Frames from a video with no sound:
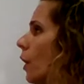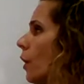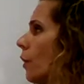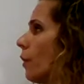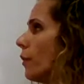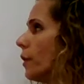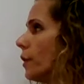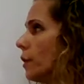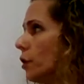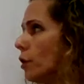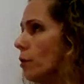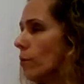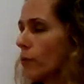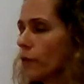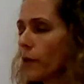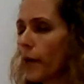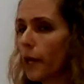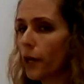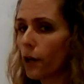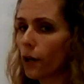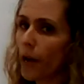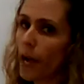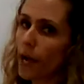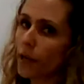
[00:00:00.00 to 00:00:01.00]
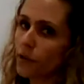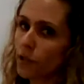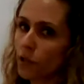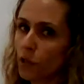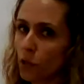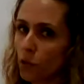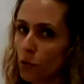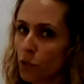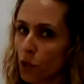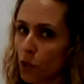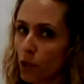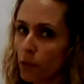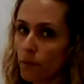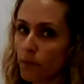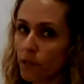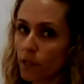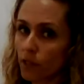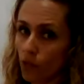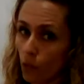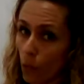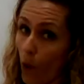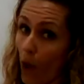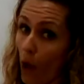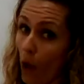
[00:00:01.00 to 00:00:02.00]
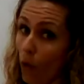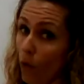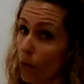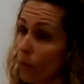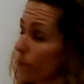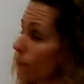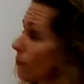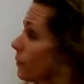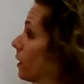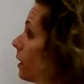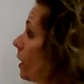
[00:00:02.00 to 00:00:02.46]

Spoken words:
The numerator has 2 terms as well.